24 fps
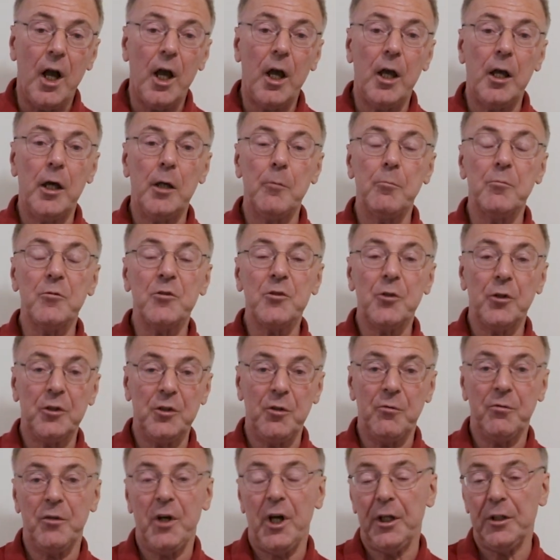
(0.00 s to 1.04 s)
I'm
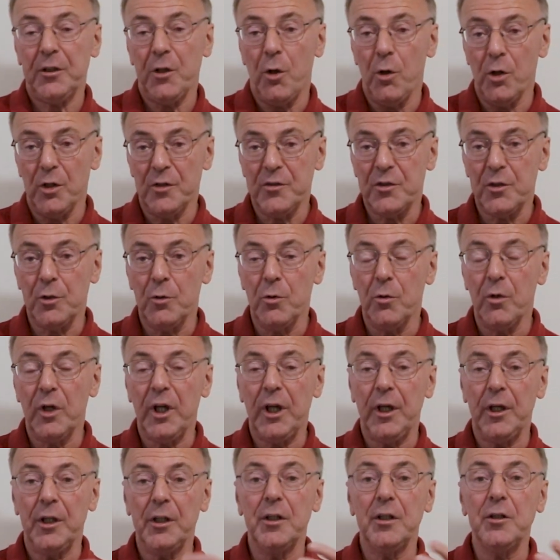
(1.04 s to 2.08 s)
certified also
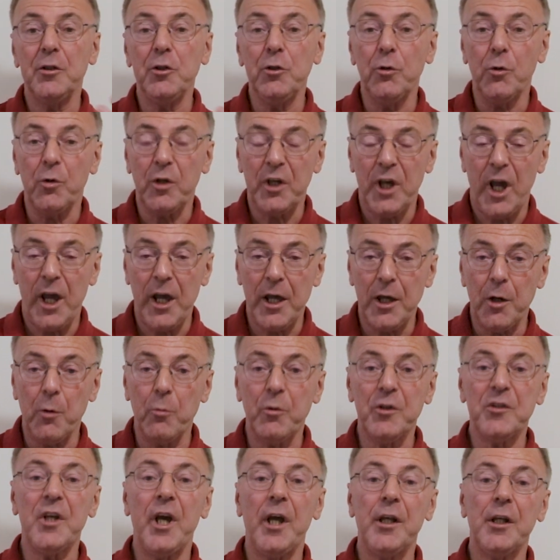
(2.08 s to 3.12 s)
in UK
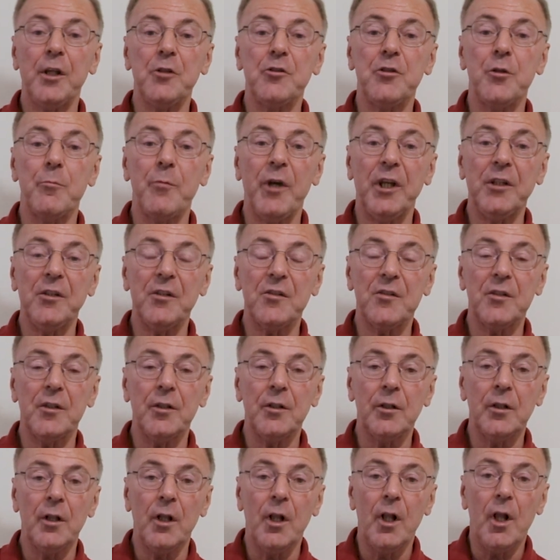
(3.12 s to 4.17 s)
with energy
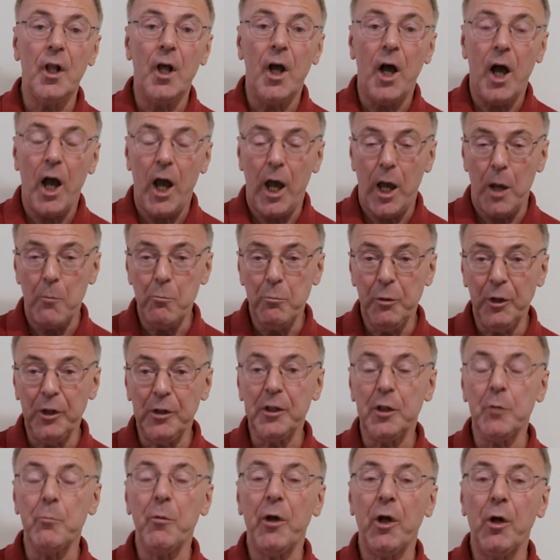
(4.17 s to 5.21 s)
medicine. I'm
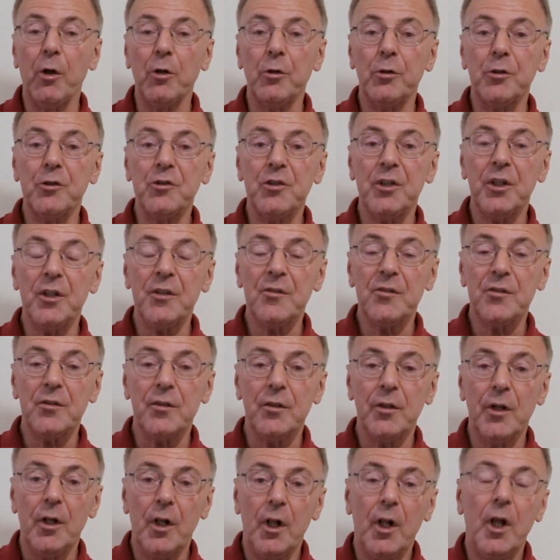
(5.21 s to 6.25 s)
building
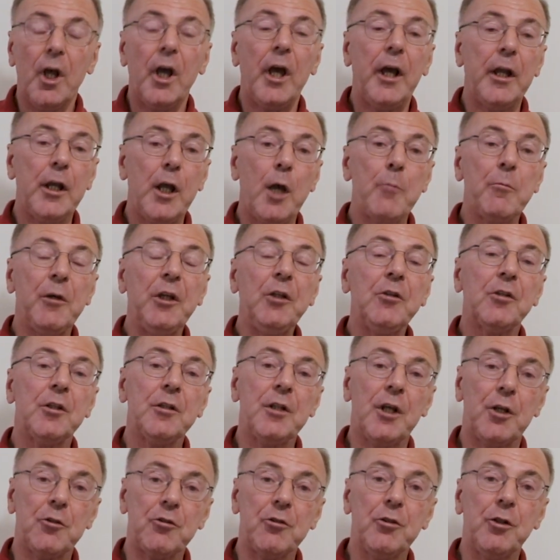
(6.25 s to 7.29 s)
biologist, and I'm
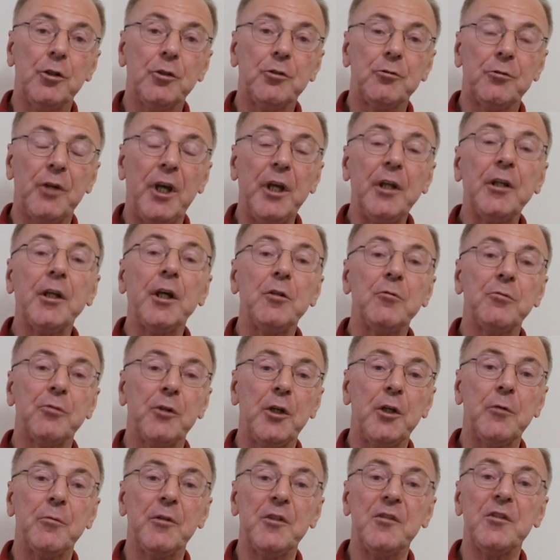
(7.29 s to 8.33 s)
international trainer in
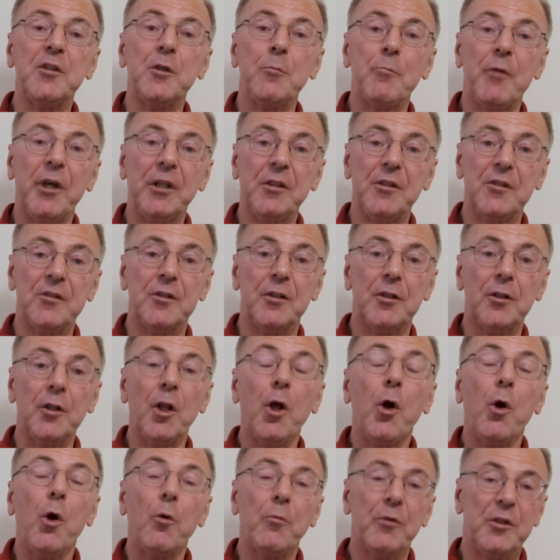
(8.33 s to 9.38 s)
frequency
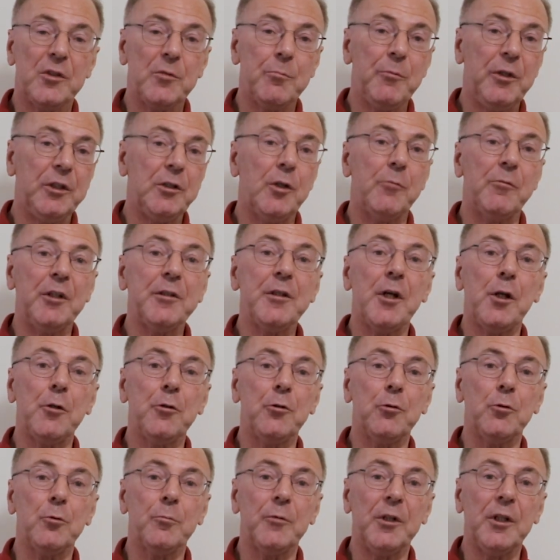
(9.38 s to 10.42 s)
medicine with MetaVital
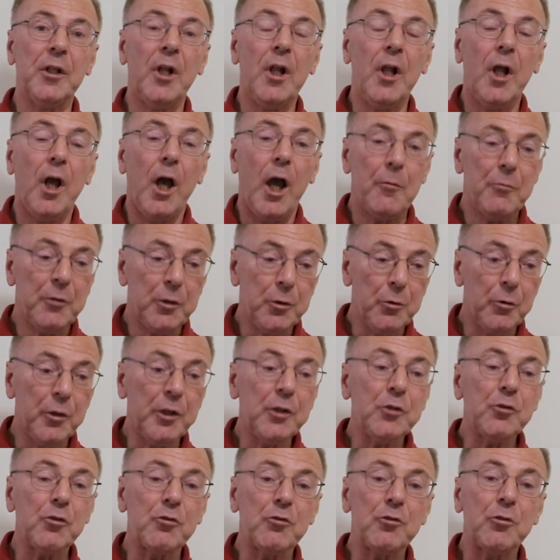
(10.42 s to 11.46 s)
Human. And we're going
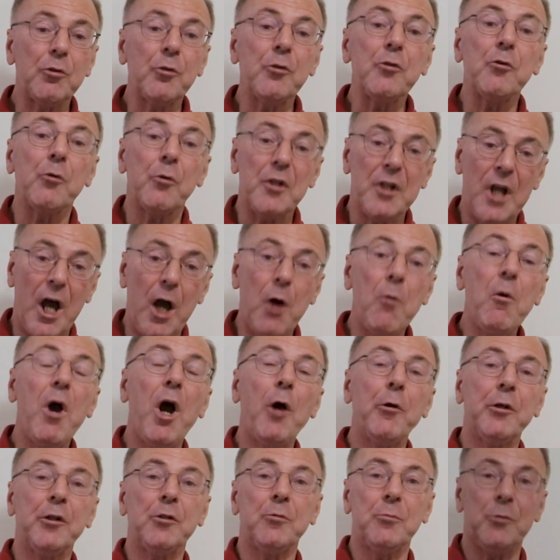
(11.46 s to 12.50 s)
to show you now
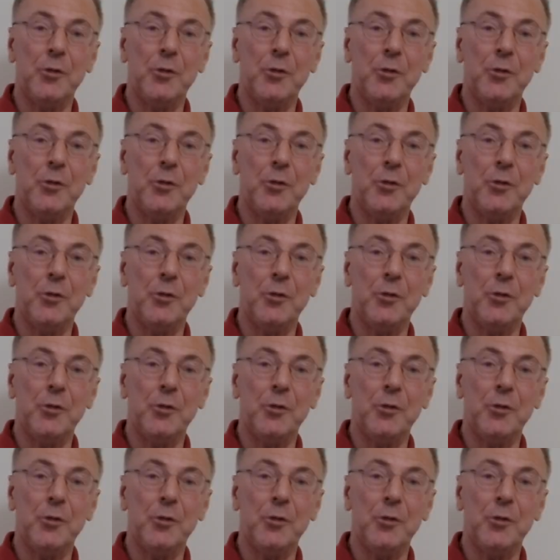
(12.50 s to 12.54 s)
how it